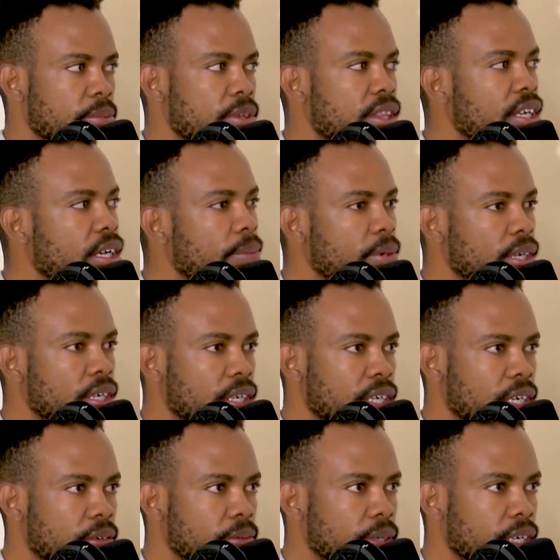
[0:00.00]
yeah, but think about it
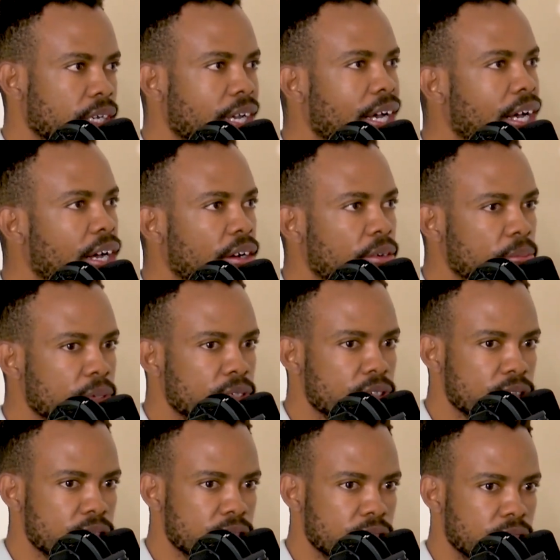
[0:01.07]
now, like how
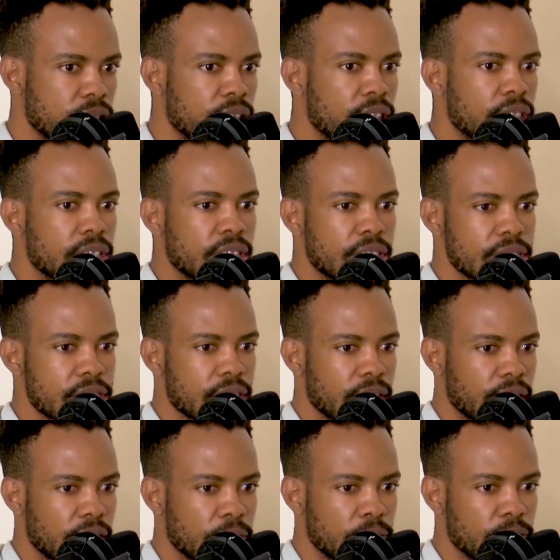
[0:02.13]
because this
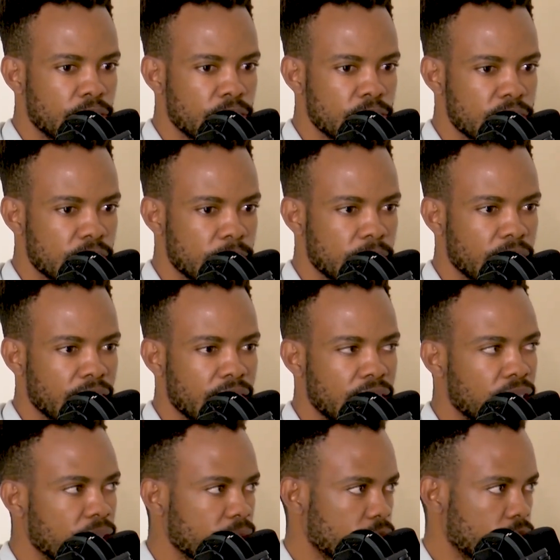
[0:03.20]
guy would do something I'd
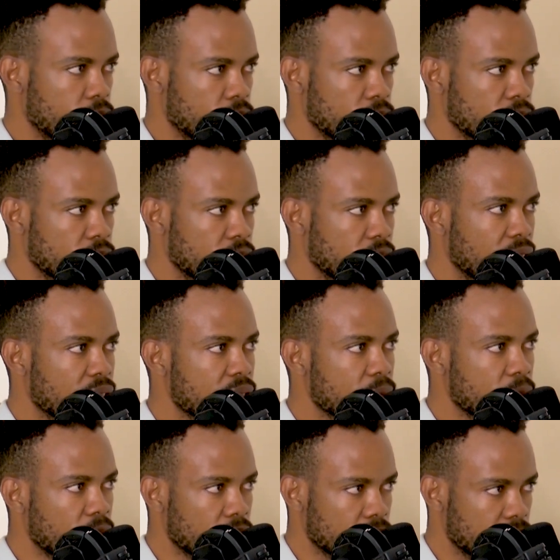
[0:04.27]
never do. He's
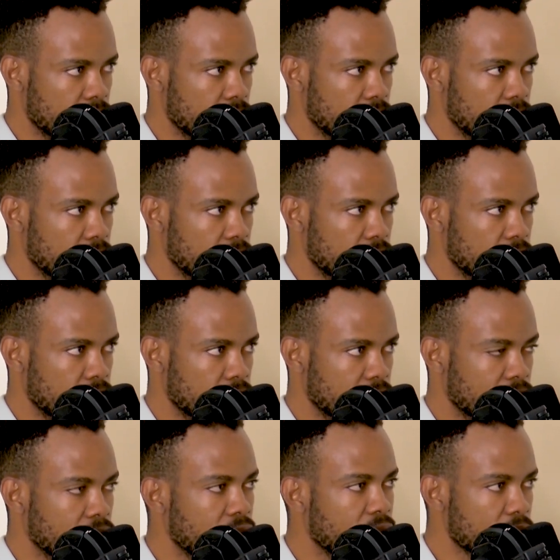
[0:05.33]
mm-hmm. smart.
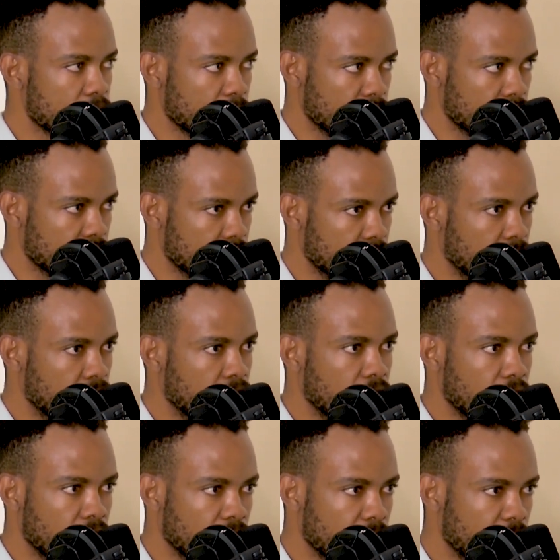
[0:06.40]
He's smart.
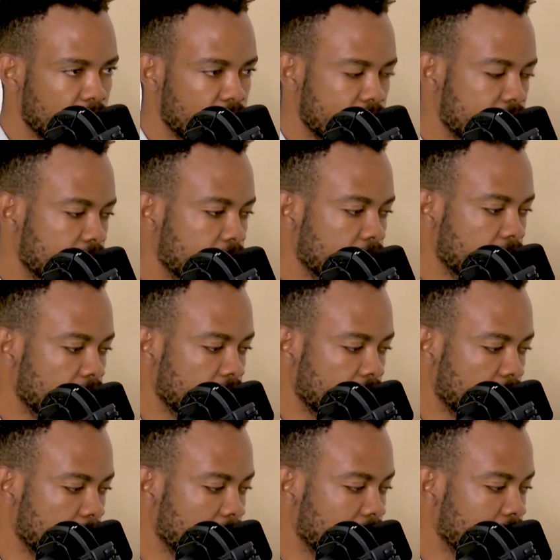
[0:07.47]
If
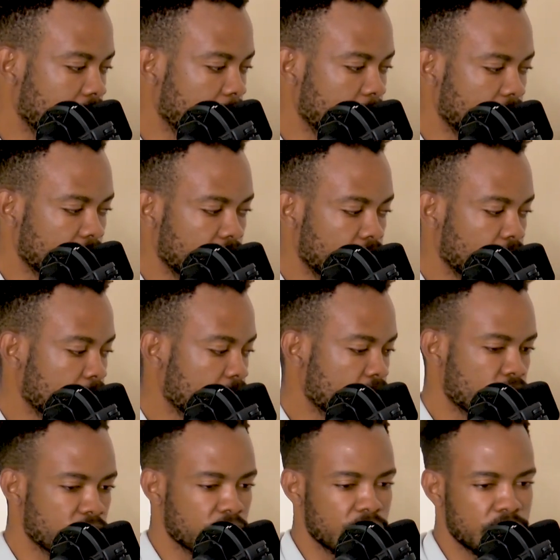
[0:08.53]
uh, Batalbaka, Normal
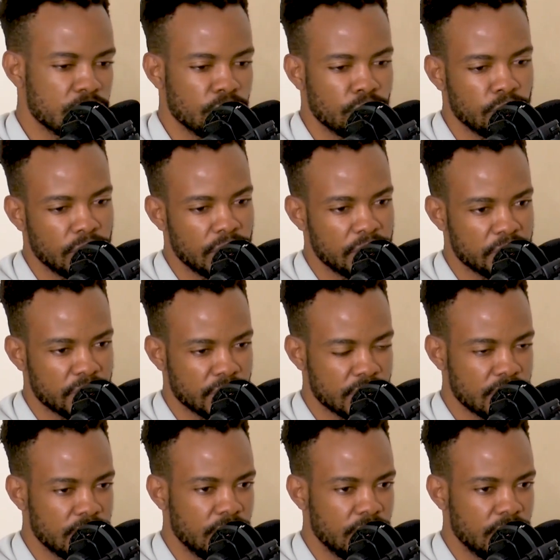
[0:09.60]
Society, or whoever,